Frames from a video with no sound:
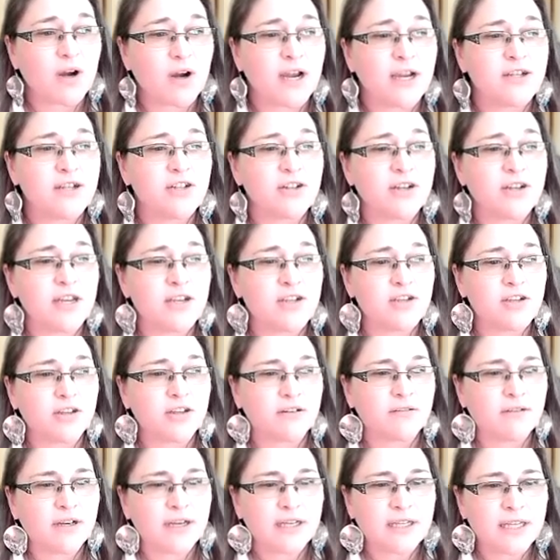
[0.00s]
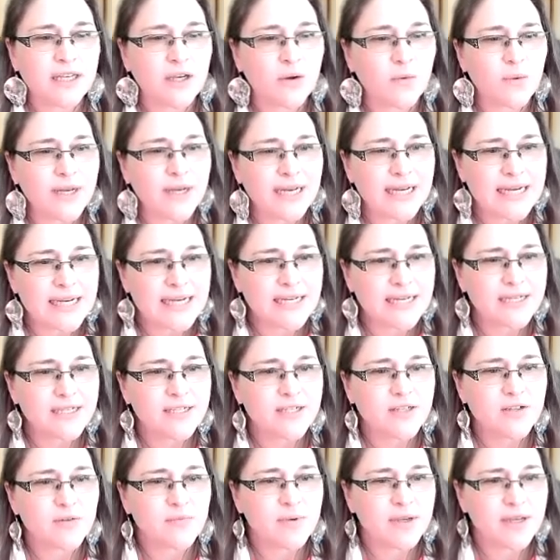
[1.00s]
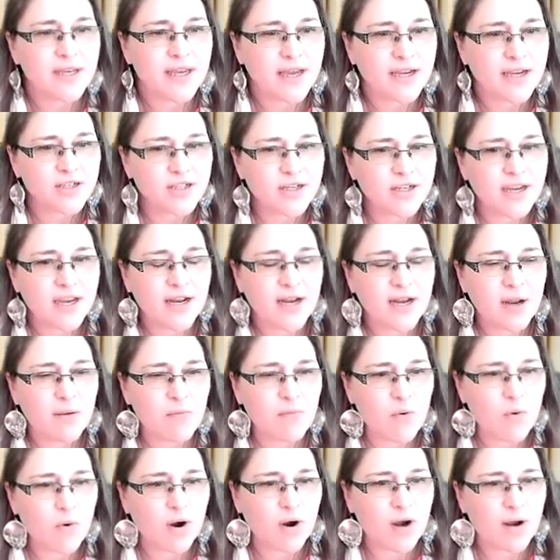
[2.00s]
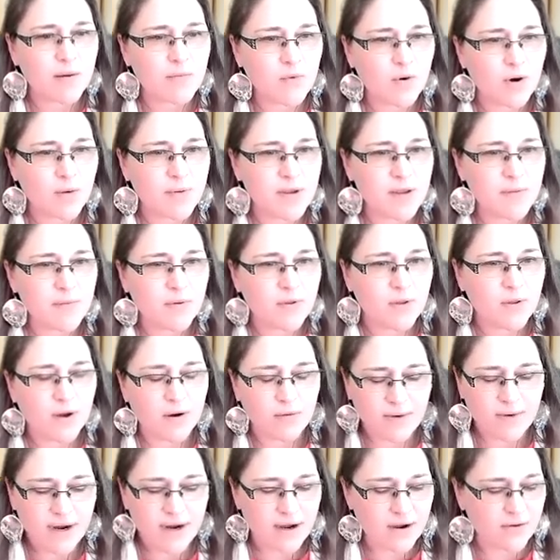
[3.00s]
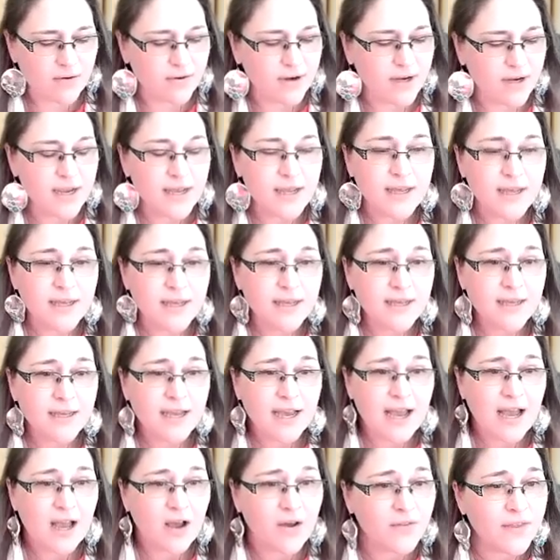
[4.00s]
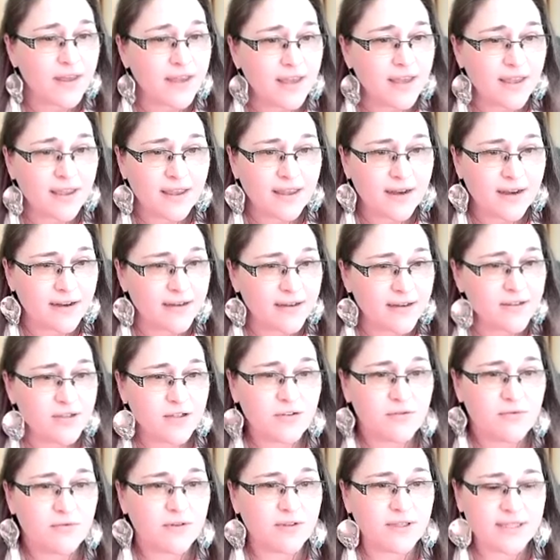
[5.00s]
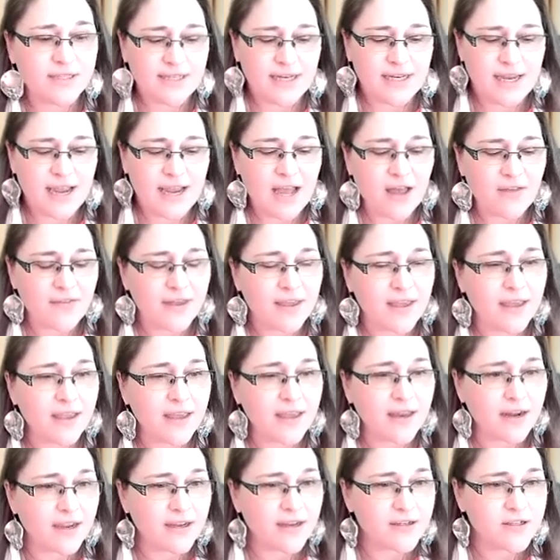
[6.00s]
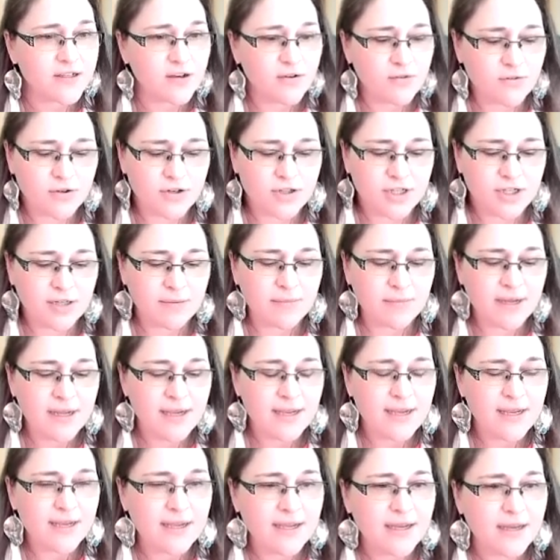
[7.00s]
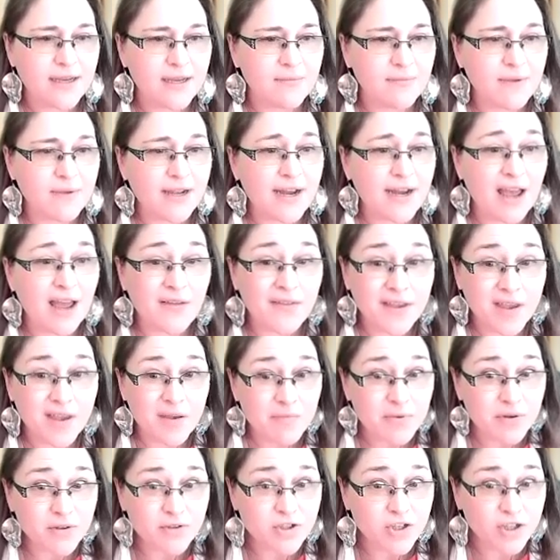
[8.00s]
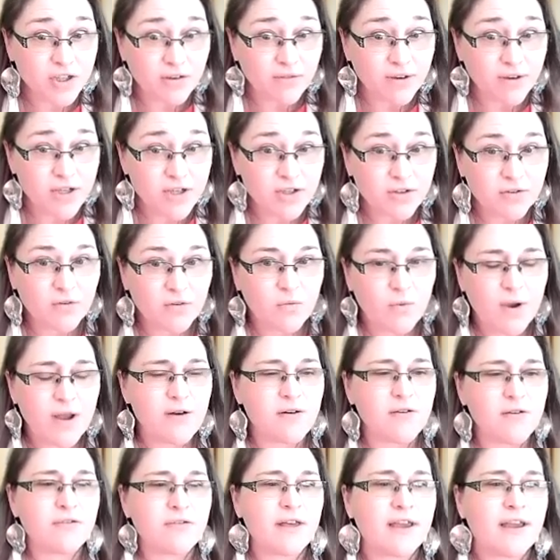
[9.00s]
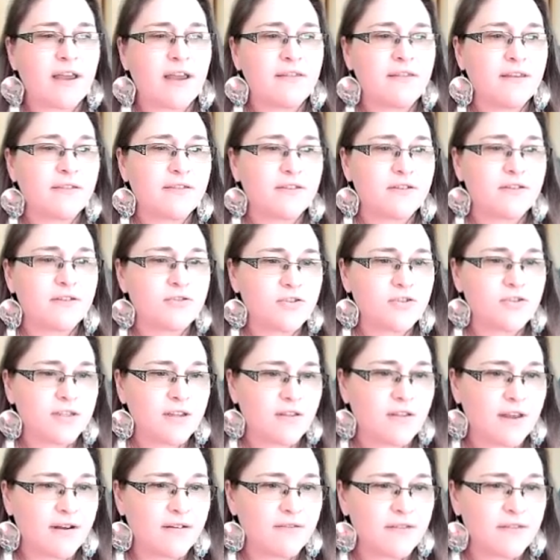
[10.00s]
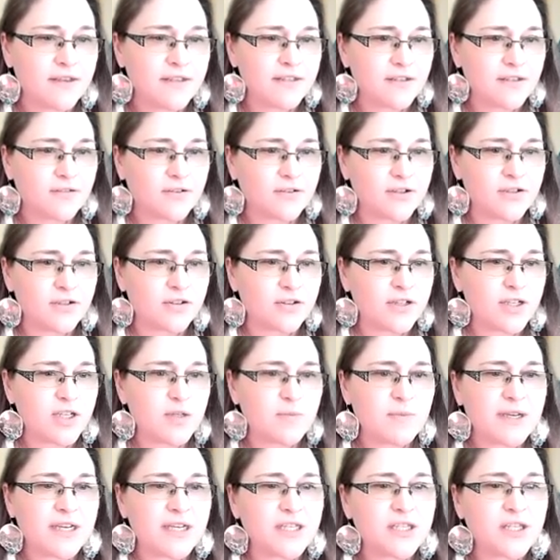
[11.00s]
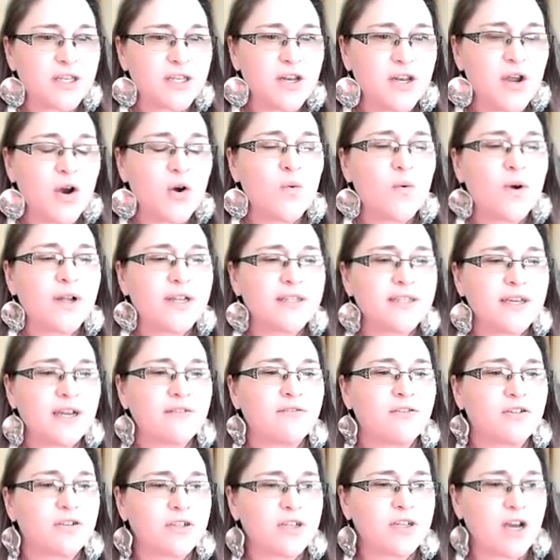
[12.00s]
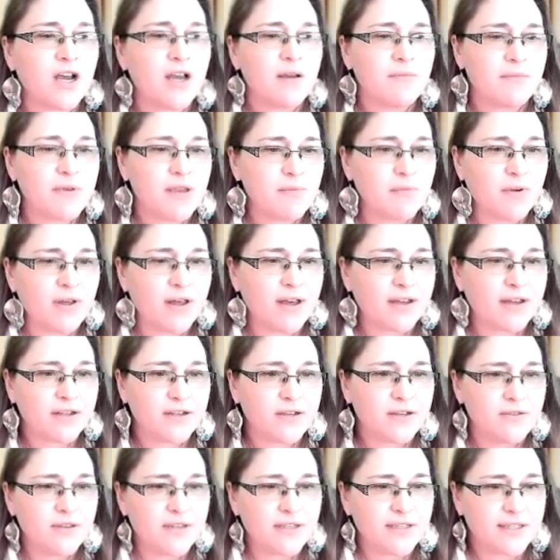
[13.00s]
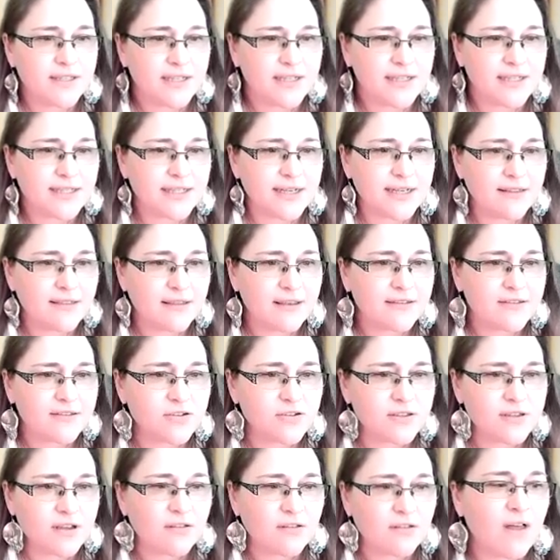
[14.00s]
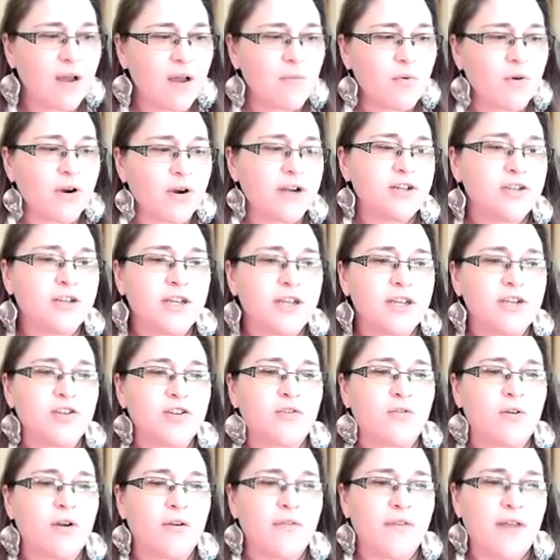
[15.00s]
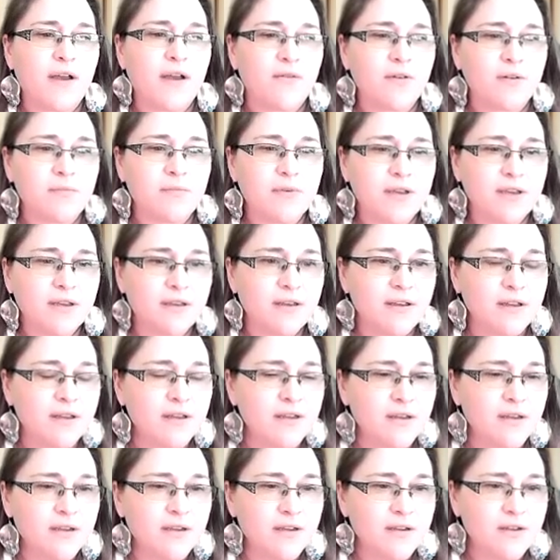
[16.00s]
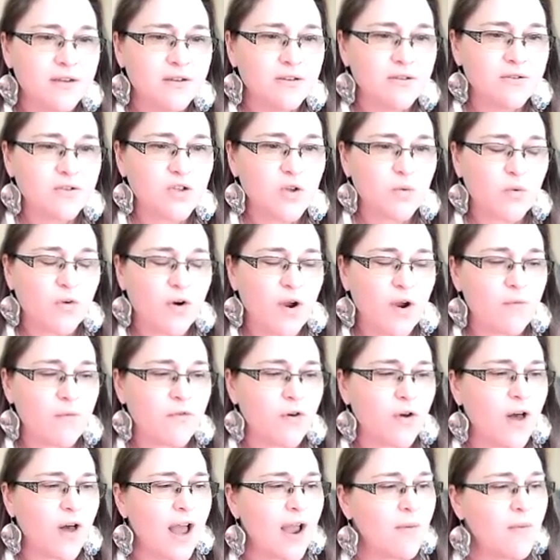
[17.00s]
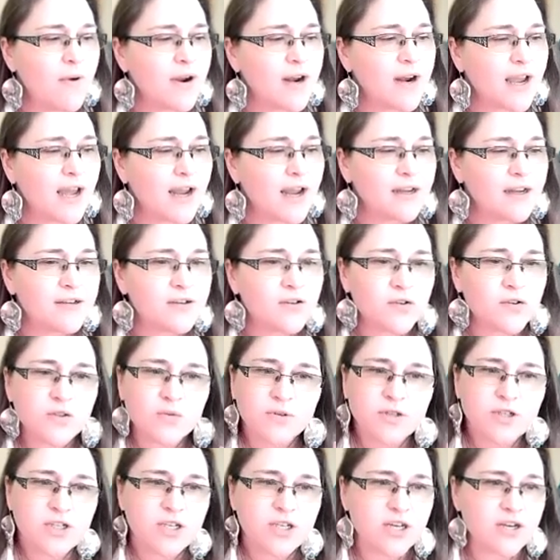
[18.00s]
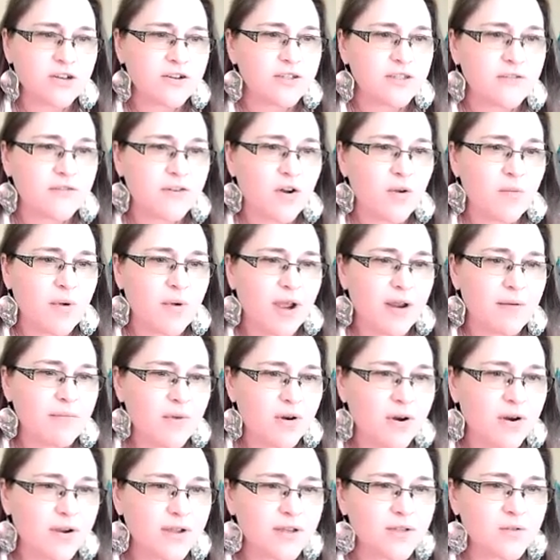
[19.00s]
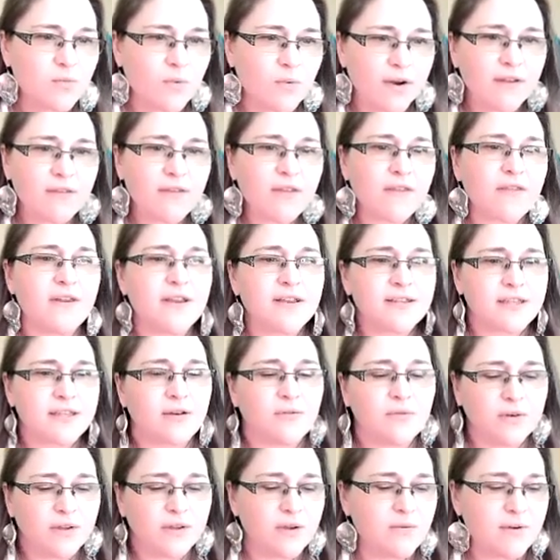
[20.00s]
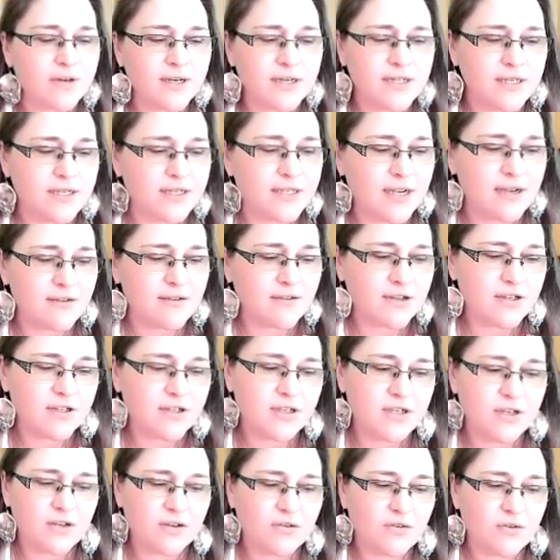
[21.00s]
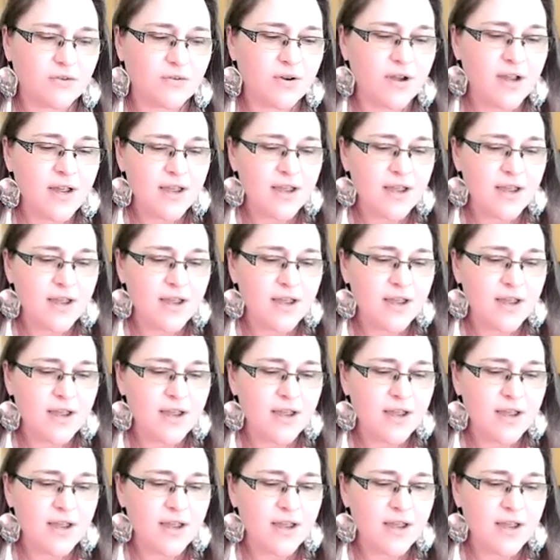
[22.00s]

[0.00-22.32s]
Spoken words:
education, right? Like, we need to be educating more and more people around how they can get into real estate, how they can get into ownership, and how they can build generational wealth. Like, I think there's just a lot of things that are entrenched because no one's ever taught people how to do these things. And I think just a lot more education around that would be super helpful. I want to kind of switch gears, if you don't mind, Mark, because one of the things I really wanted to dive into